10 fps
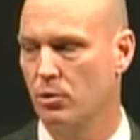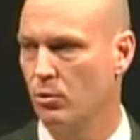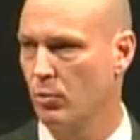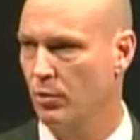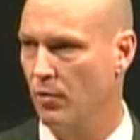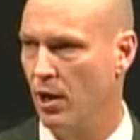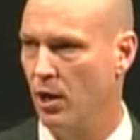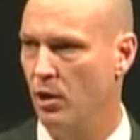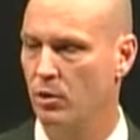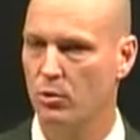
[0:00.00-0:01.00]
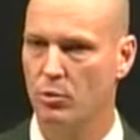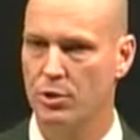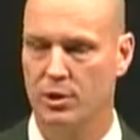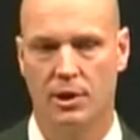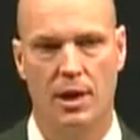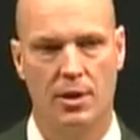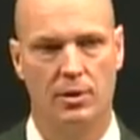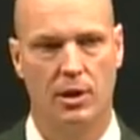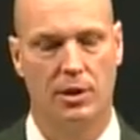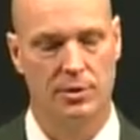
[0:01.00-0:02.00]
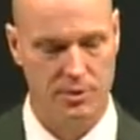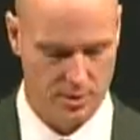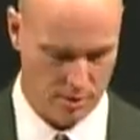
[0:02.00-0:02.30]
with Val was in athletics.